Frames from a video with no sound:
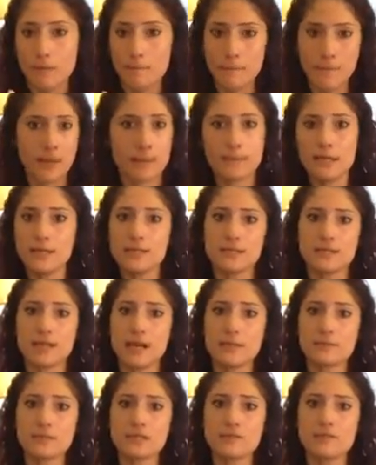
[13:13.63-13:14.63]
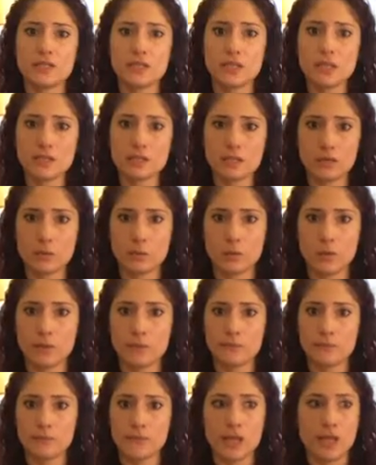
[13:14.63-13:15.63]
maybe it's time to visit someone.